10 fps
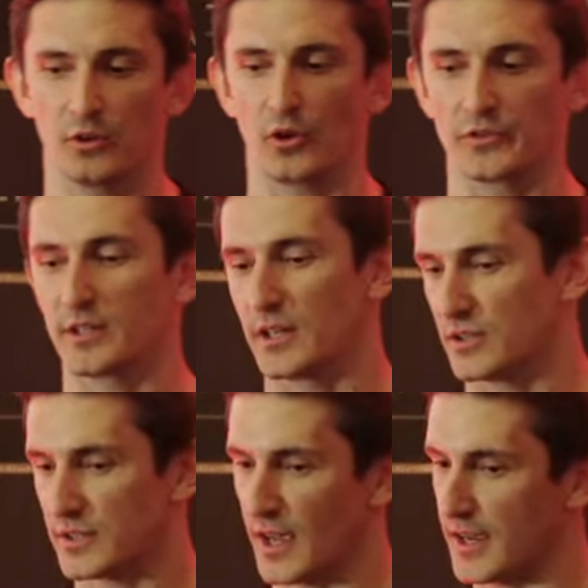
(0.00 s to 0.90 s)
that you're constantly
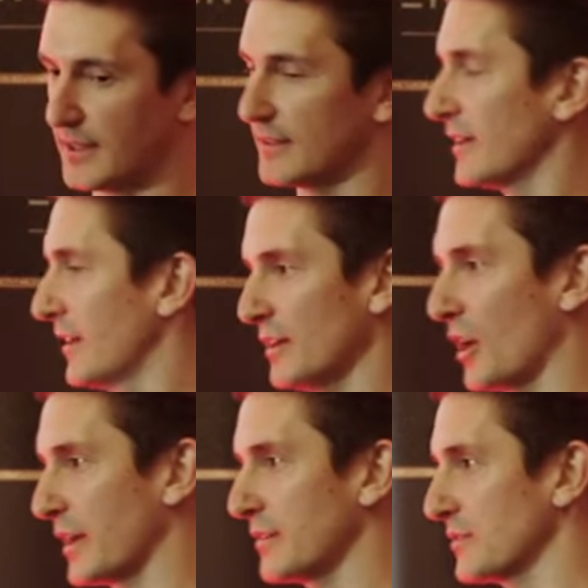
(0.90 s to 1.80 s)
just saying
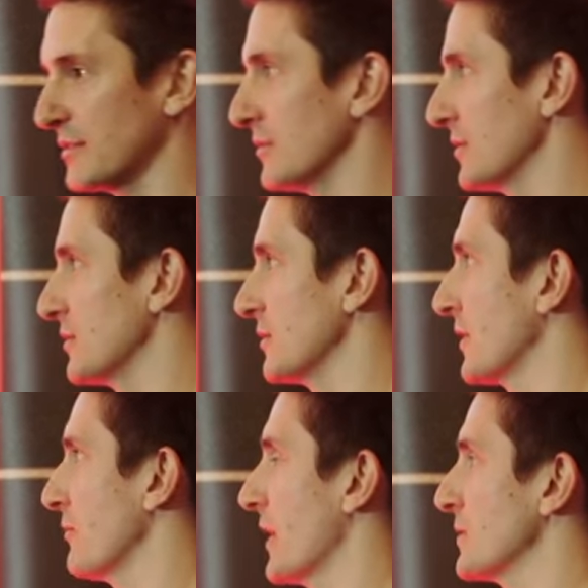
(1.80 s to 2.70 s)
like just
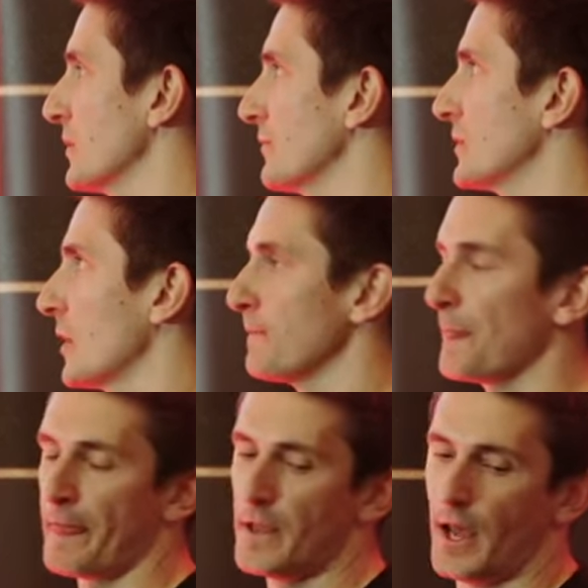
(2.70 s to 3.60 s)
give investment. So
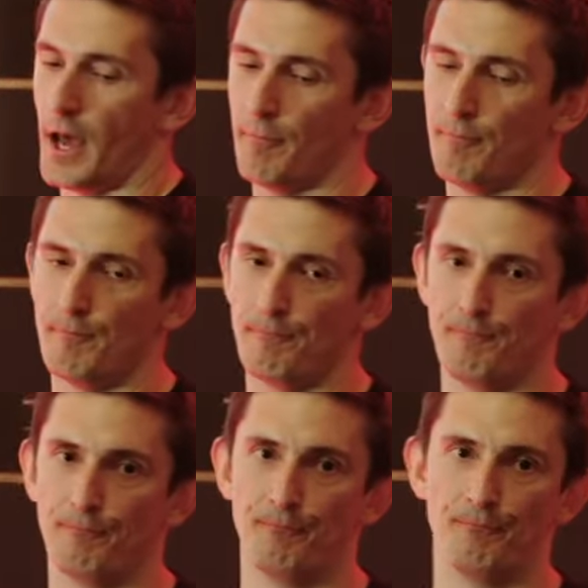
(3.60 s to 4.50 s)

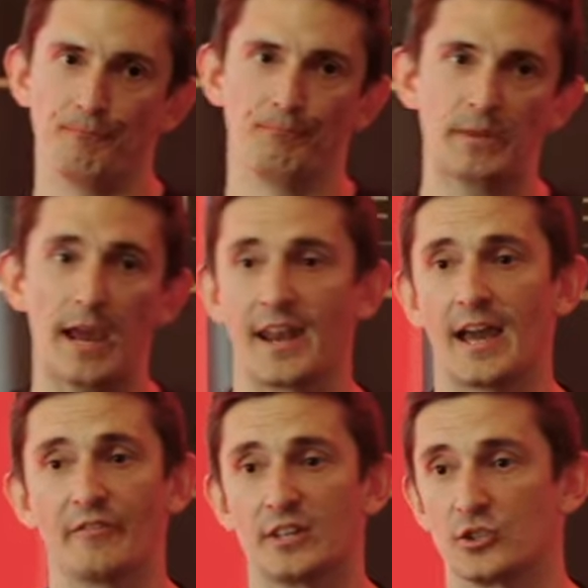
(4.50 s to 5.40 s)
yeah, and
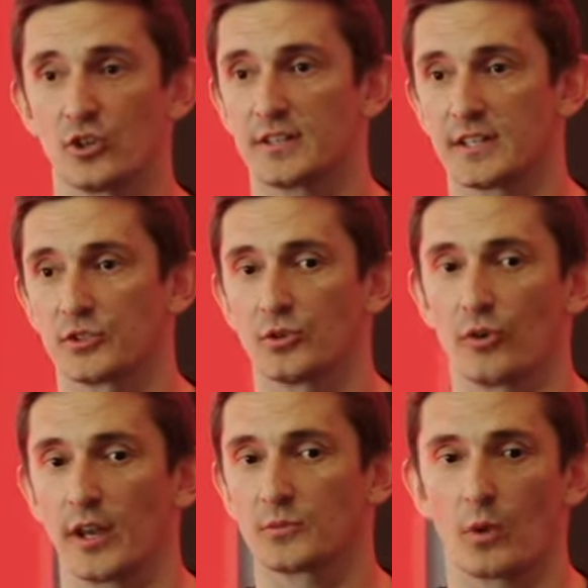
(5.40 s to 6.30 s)
have an interesting
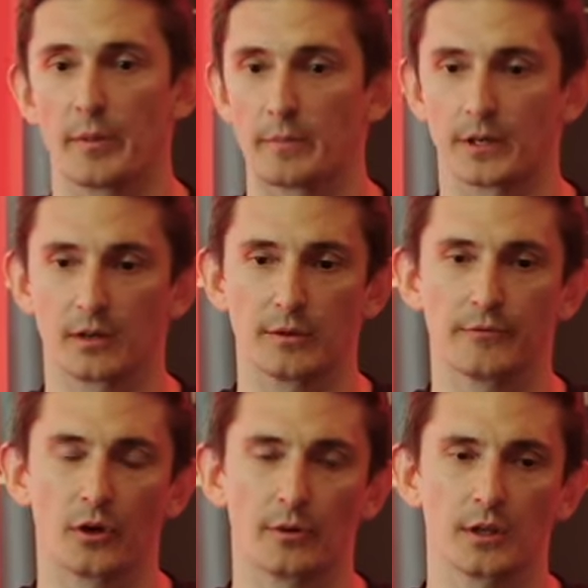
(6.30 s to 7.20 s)
story. That's why people are going to be
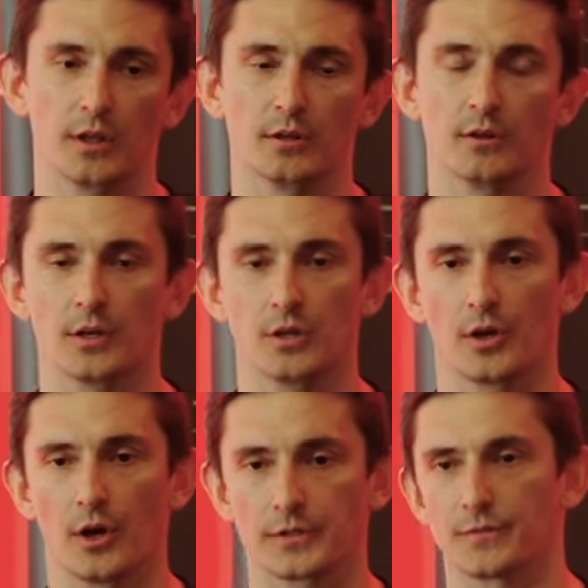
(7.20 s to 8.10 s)
following you and you
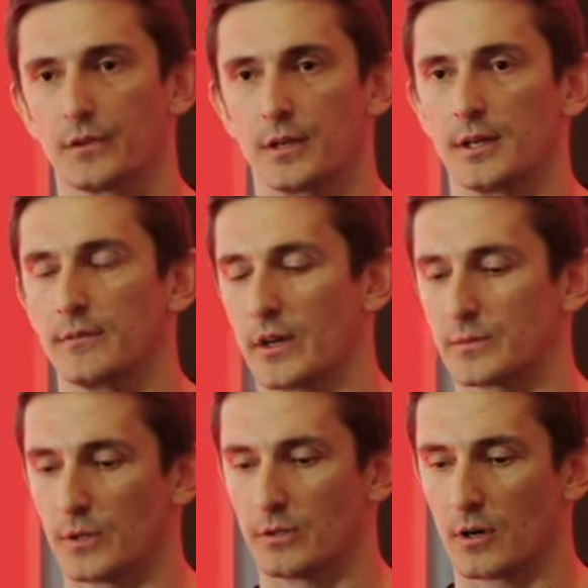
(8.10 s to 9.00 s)
can ask for the
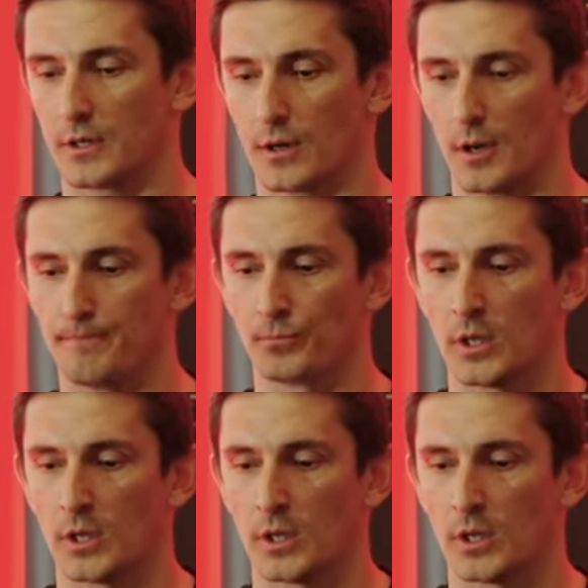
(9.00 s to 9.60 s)
investment at the right time.